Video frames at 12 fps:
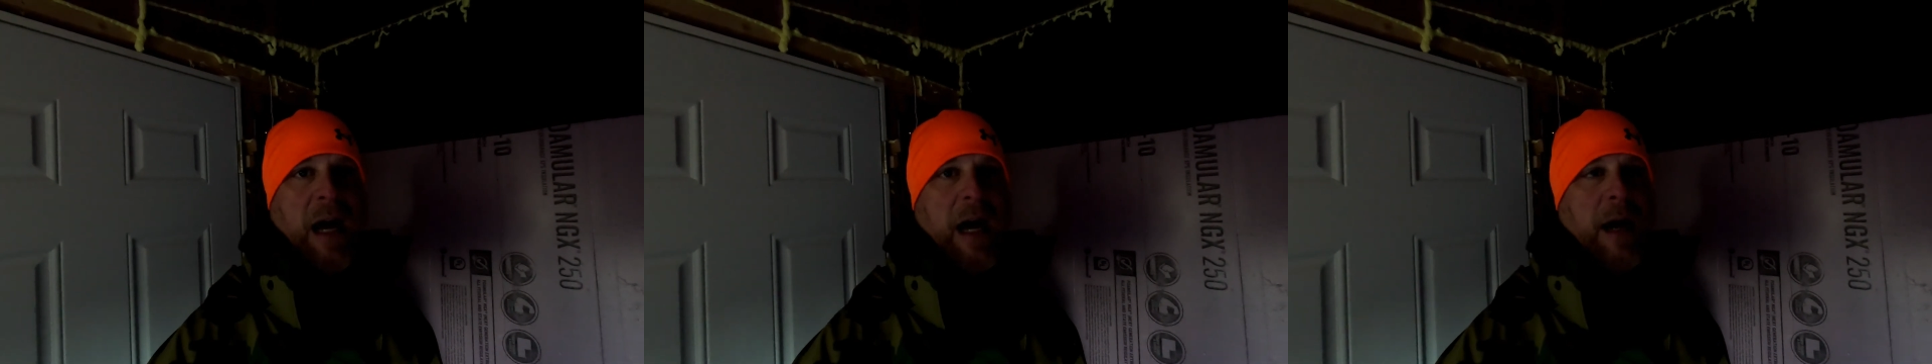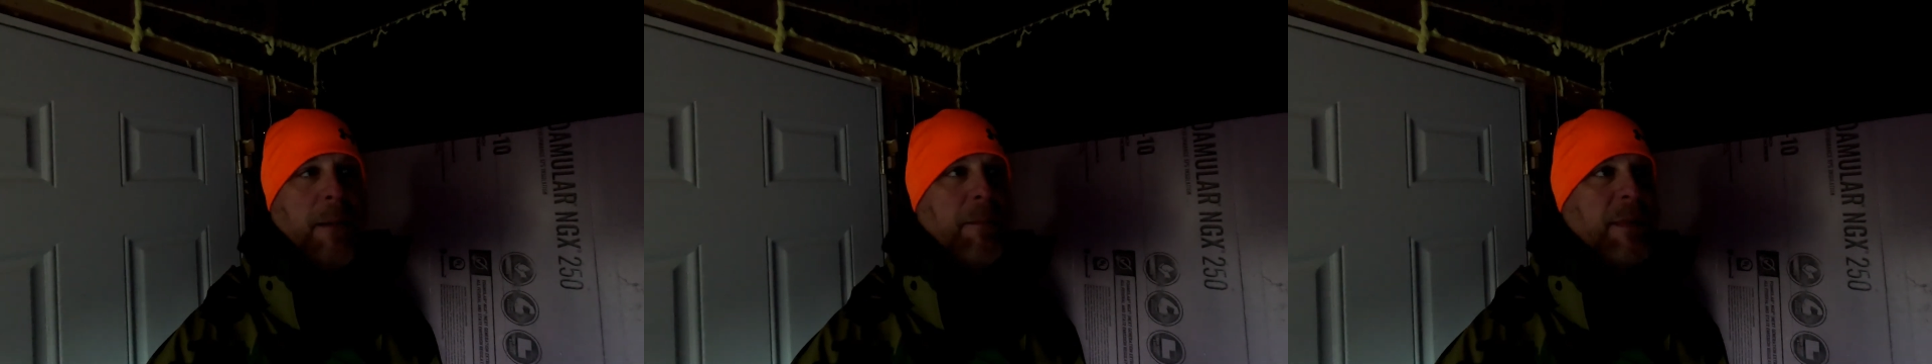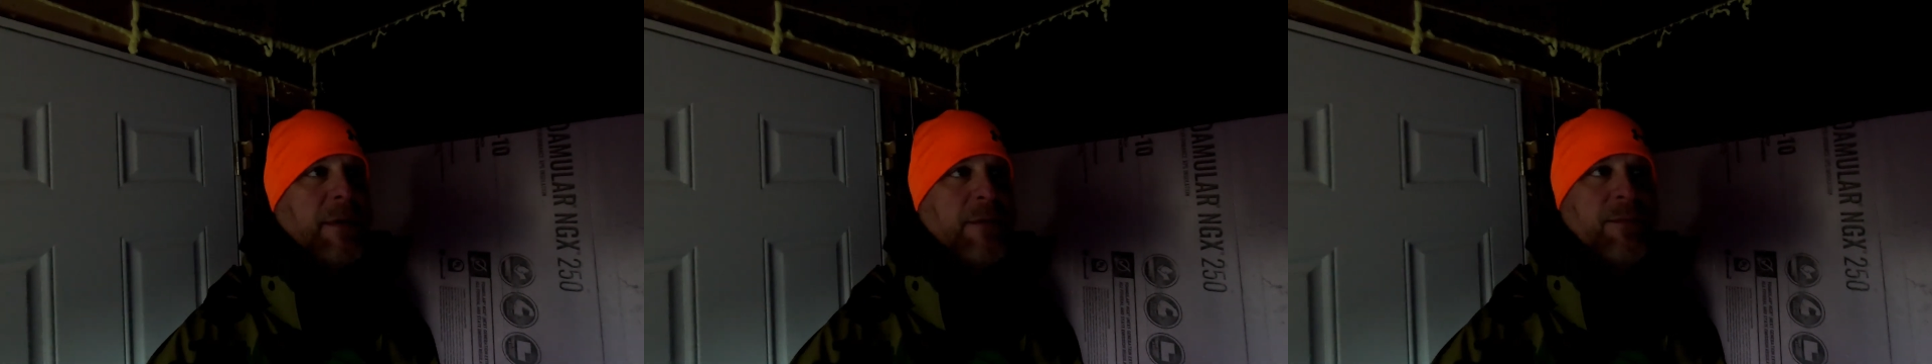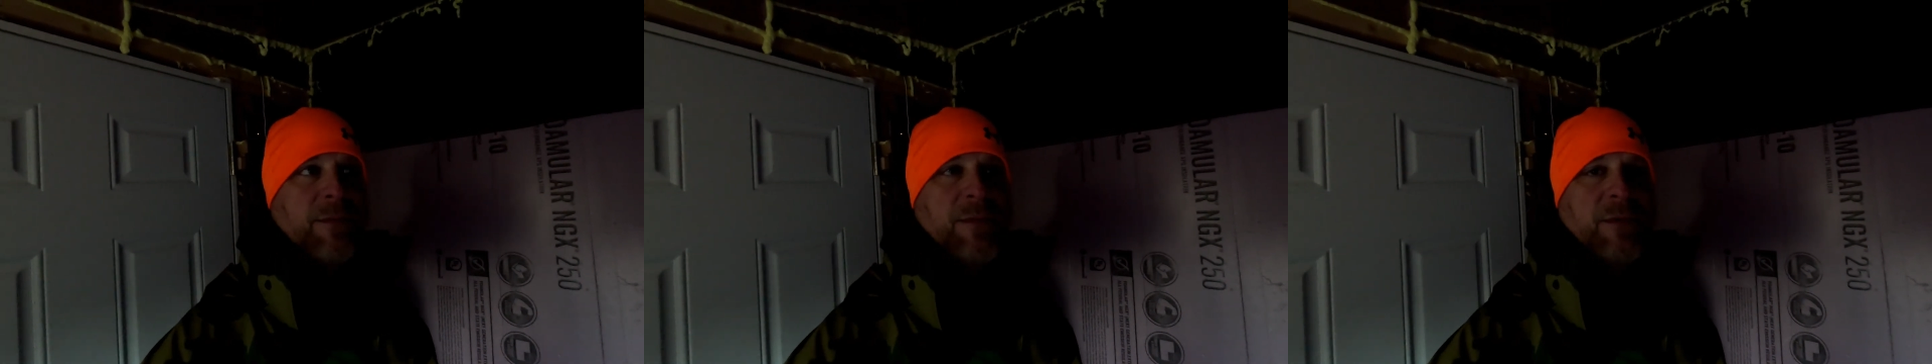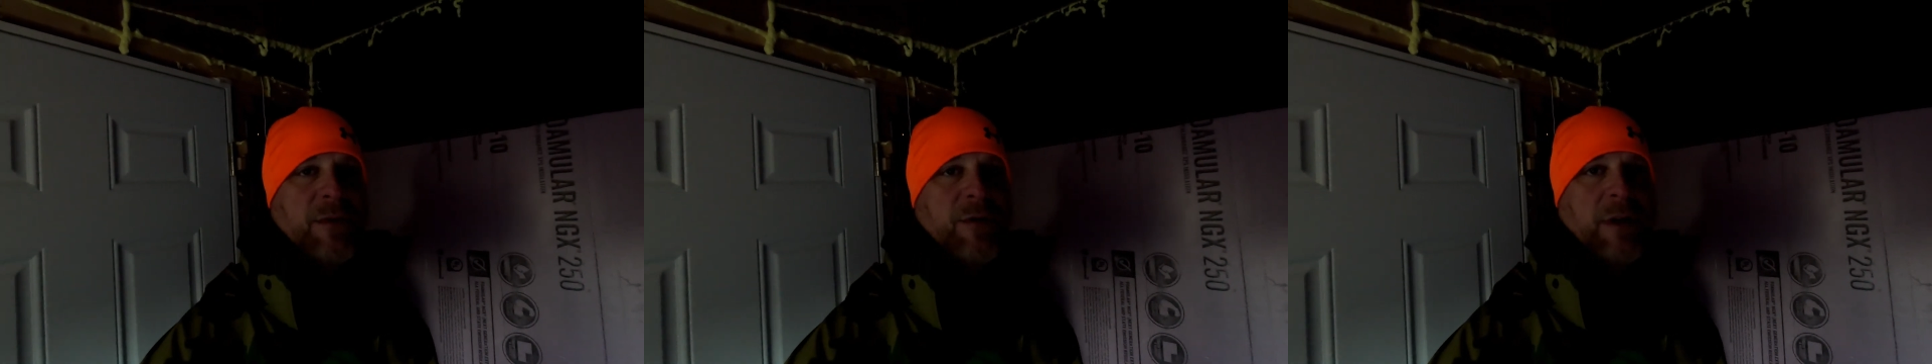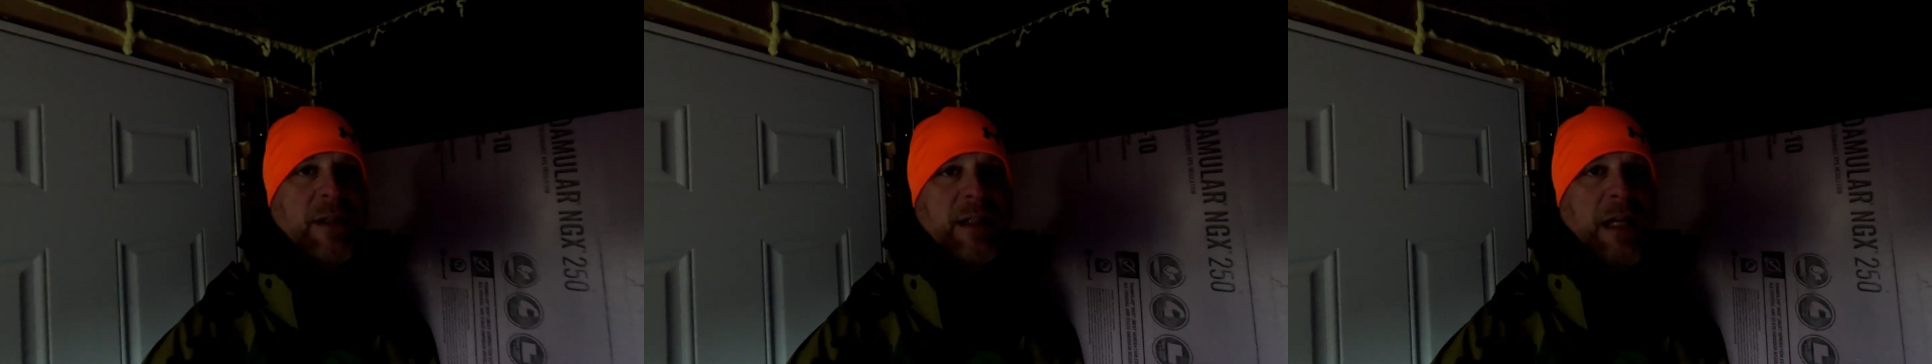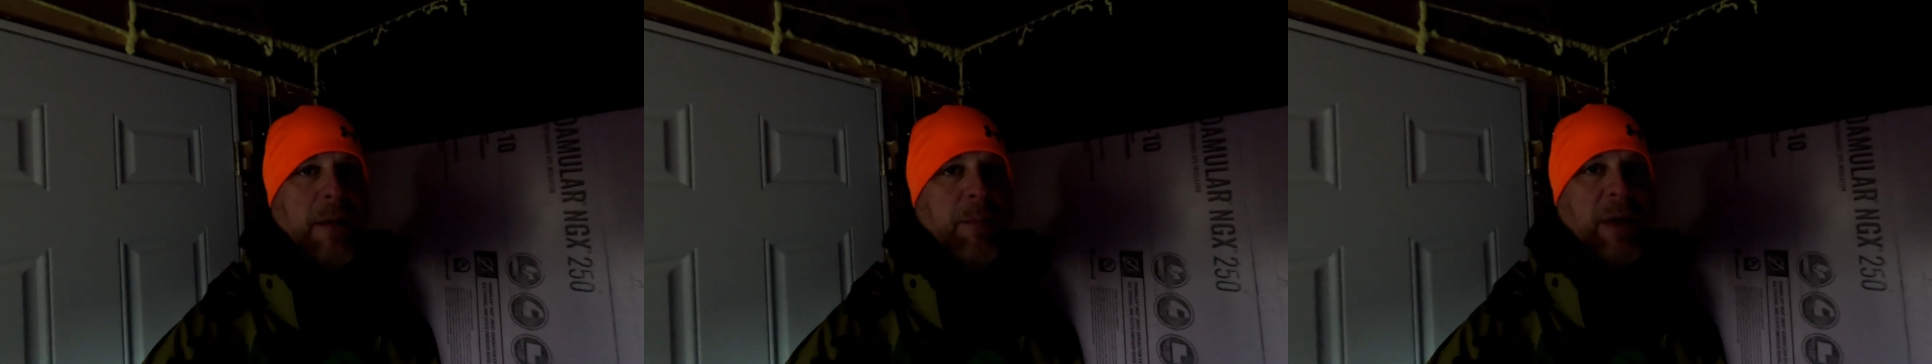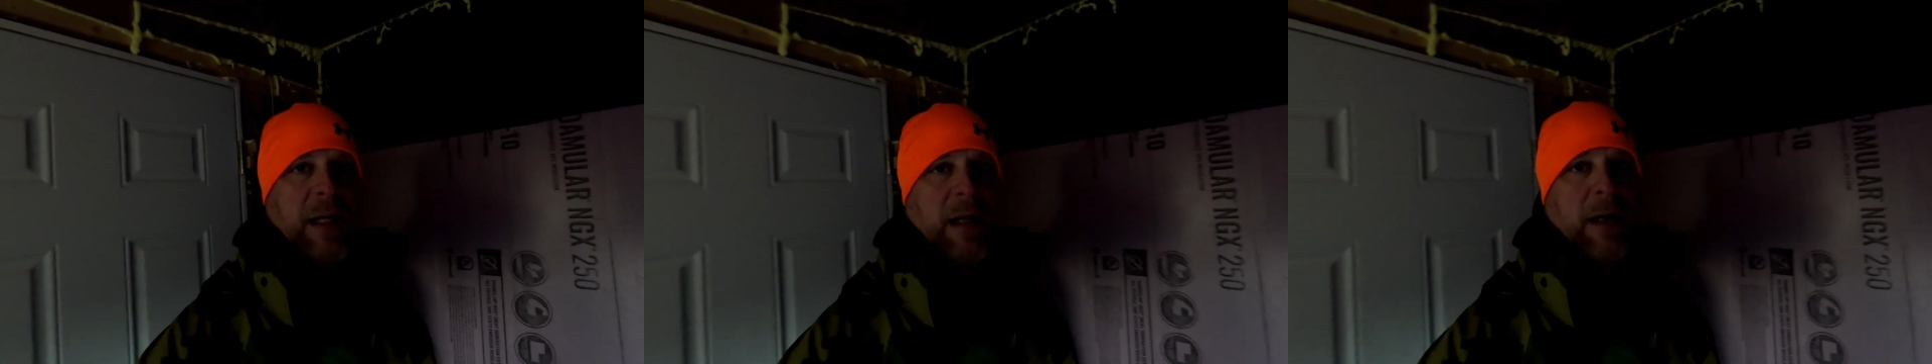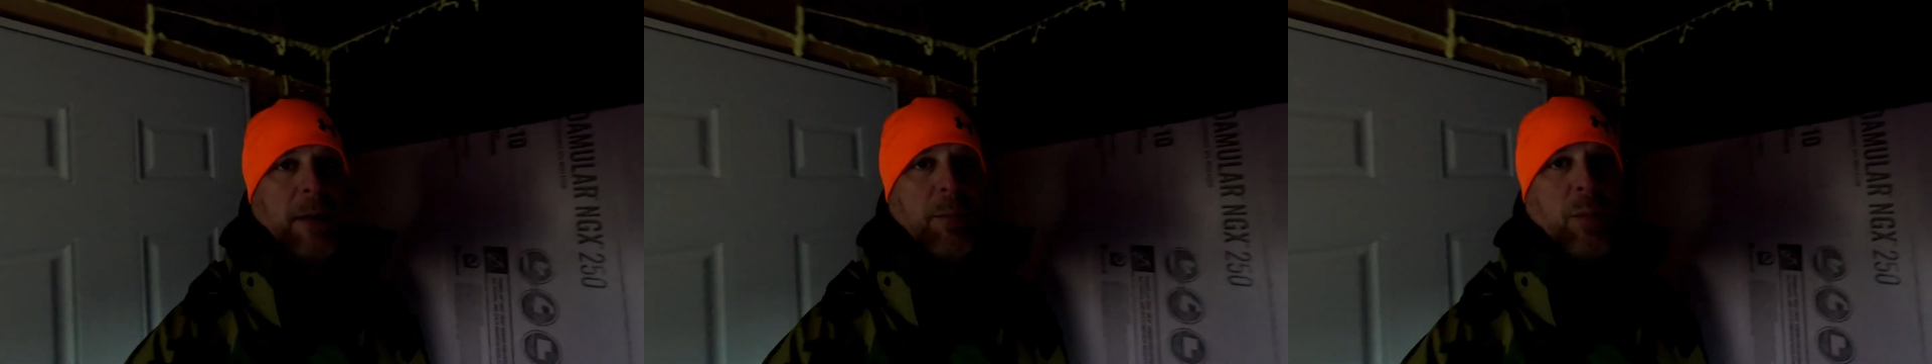I'm just not picking up